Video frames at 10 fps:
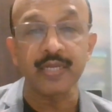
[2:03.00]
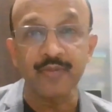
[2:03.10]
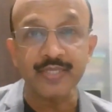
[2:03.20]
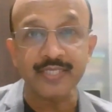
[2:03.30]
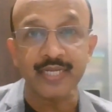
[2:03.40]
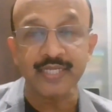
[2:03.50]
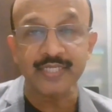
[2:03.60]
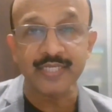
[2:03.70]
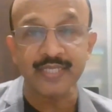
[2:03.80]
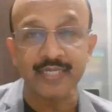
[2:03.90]

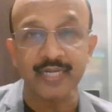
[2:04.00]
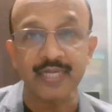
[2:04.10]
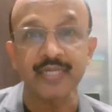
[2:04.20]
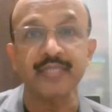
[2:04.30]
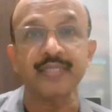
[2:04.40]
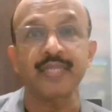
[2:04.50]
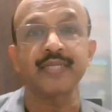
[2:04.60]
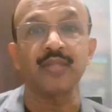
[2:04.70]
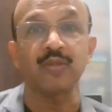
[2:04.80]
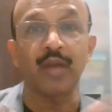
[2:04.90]
investigations that are done,
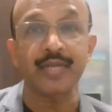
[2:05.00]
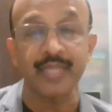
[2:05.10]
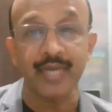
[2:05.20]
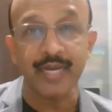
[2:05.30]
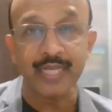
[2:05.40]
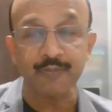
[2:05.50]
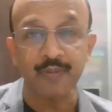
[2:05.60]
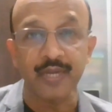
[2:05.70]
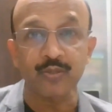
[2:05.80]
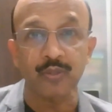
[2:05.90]
they are
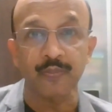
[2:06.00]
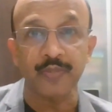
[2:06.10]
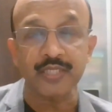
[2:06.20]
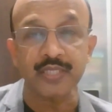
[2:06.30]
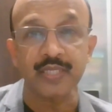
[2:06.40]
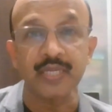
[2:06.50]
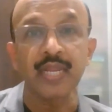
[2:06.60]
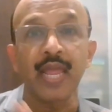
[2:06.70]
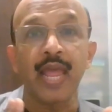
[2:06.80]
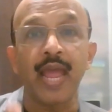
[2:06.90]
explained to the patient,
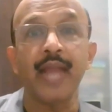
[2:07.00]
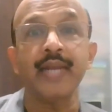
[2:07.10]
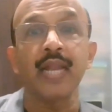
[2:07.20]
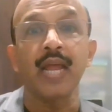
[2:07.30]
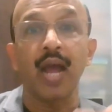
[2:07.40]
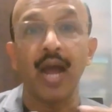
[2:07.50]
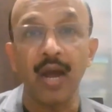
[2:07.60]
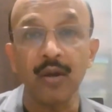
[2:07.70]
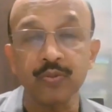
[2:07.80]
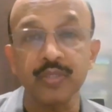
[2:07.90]
and
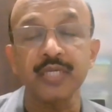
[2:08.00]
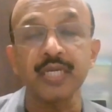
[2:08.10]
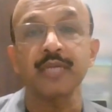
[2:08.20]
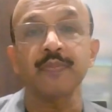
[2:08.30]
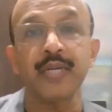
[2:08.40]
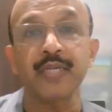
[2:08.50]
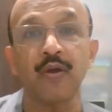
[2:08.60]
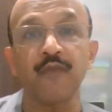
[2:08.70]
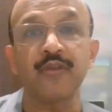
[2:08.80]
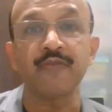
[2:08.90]
how the treatment
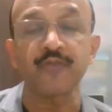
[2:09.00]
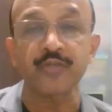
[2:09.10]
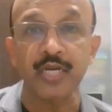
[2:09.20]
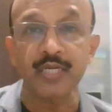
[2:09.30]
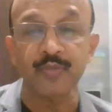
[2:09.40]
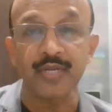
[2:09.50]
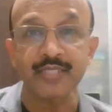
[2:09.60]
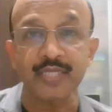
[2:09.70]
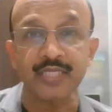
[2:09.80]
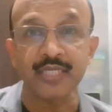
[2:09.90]
of lymphocyte
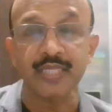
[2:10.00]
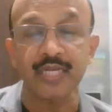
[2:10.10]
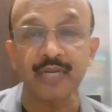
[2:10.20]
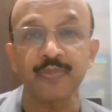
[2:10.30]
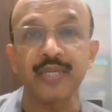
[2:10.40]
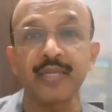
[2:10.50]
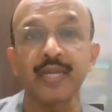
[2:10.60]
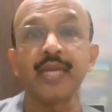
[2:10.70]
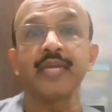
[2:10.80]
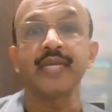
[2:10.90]
immunization therapy
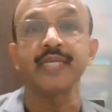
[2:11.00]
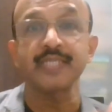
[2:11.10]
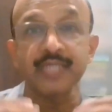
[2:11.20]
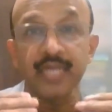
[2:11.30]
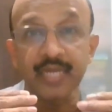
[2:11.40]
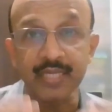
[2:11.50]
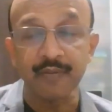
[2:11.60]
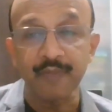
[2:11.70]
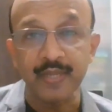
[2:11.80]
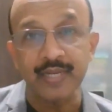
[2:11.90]
is
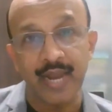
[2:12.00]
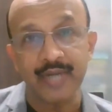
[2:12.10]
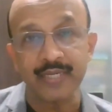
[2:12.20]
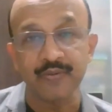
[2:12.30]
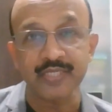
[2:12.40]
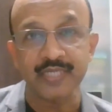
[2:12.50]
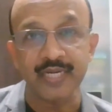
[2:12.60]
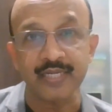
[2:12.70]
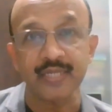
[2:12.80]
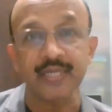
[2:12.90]
given at our
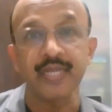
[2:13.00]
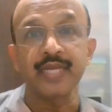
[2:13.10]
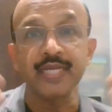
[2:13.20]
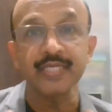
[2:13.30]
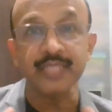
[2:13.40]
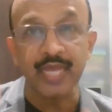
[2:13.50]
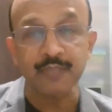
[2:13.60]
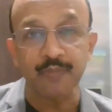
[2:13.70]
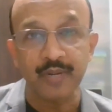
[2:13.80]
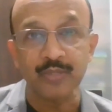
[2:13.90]
center is
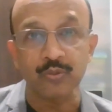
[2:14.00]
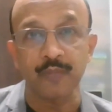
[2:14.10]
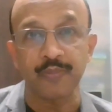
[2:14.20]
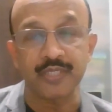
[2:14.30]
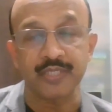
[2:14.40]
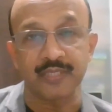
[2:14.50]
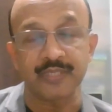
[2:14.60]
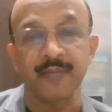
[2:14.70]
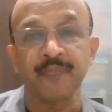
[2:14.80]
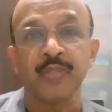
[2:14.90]
explained to the
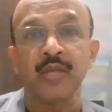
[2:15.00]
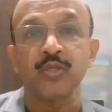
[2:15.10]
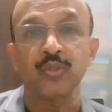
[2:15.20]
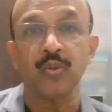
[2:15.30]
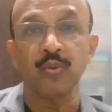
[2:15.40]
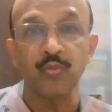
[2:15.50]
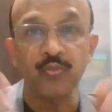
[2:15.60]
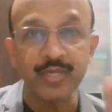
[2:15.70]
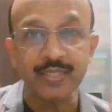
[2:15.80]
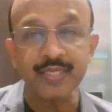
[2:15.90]
patients. So
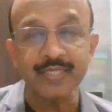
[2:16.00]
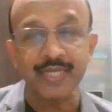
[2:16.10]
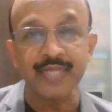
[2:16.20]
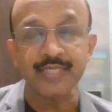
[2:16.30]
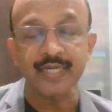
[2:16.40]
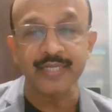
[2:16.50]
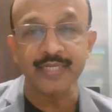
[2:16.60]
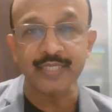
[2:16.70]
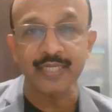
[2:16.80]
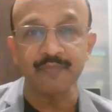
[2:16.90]
with this
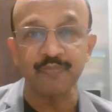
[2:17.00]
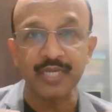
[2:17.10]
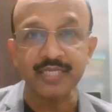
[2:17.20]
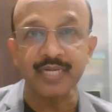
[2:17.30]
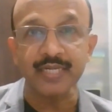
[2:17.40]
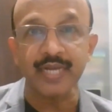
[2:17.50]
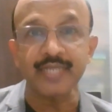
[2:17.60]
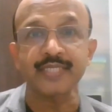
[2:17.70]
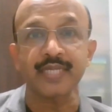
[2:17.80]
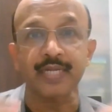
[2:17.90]
consultation, patient
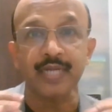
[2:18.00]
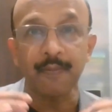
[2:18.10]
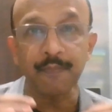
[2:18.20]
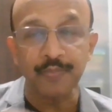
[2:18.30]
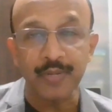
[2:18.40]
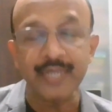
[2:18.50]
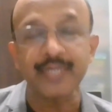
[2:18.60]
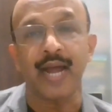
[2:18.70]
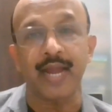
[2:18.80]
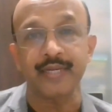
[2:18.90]
gets a
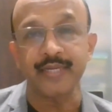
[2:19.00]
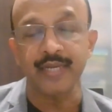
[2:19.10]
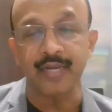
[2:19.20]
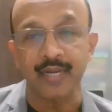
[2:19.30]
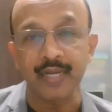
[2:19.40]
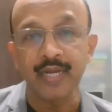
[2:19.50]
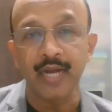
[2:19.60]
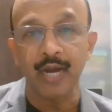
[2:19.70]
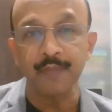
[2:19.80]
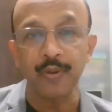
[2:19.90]
complete idea
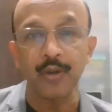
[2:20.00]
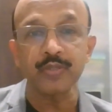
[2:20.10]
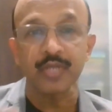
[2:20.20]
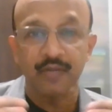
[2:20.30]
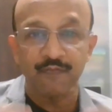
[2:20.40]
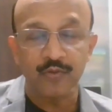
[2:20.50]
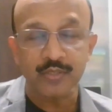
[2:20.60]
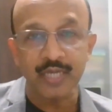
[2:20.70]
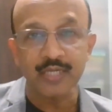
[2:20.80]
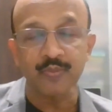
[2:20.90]
about
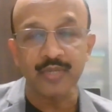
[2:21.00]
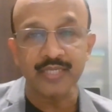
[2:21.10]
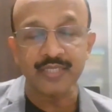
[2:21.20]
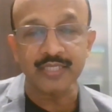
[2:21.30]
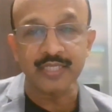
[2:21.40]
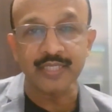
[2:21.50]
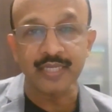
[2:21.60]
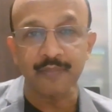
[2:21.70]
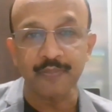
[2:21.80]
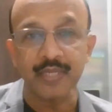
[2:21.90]
lymphocyte immunization
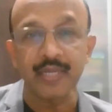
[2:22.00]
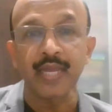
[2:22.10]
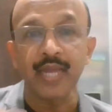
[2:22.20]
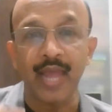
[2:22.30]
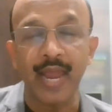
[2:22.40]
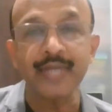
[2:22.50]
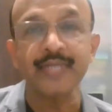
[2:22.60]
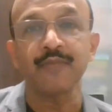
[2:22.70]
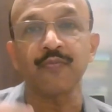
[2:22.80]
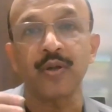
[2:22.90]
therapy
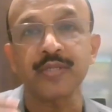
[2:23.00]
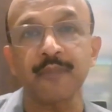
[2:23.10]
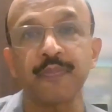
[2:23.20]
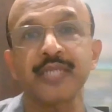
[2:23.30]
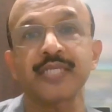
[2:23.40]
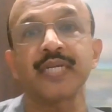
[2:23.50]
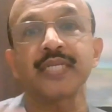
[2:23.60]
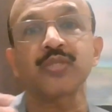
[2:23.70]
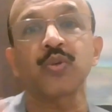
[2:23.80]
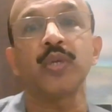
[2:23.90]
and what the patient
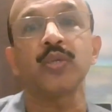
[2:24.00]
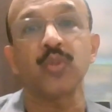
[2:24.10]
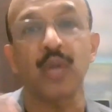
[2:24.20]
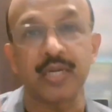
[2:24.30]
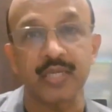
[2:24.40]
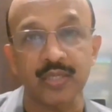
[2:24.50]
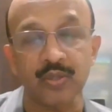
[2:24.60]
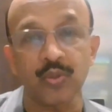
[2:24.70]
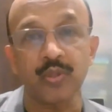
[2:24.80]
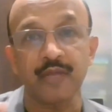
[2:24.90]
is going to
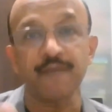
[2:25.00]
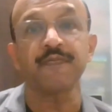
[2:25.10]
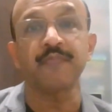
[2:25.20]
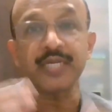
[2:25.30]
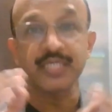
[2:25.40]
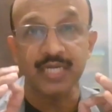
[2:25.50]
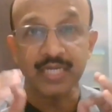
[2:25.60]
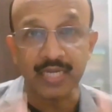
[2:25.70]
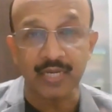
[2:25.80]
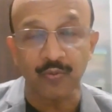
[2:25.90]
undergo if
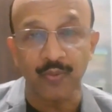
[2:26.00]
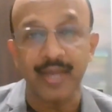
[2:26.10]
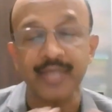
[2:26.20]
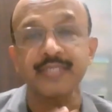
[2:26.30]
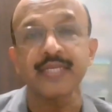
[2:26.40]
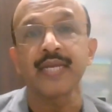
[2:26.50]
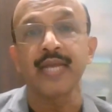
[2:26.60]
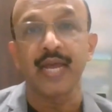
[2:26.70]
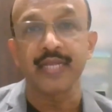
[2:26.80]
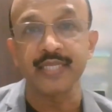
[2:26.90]
patient requires
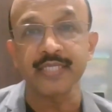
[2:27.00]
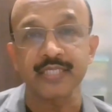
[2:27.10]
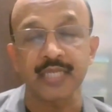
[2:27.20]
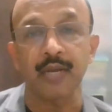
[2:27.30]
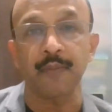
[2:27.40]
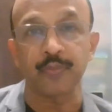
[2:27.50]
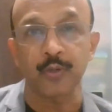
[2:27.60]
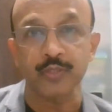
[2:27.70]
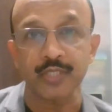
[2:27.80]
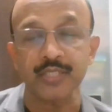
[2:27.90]
this
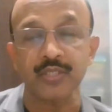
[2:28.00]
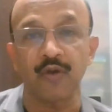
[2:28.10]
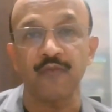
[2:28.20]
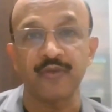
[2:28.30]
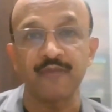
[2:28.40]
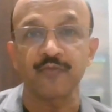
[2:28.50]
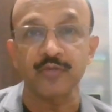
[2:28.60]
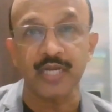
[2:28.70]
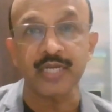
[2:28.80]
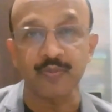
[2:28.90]
process of
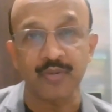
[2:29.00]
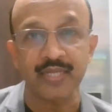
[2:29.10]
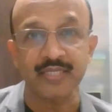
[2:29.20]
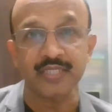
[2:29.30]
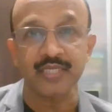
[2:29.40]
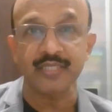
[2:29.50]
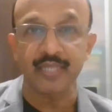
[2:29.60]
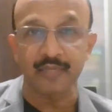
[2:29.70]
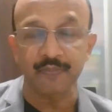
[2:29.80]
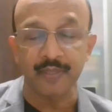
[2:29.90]
lymphocyte immunization
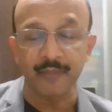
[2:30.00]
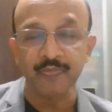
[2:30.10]
therapy.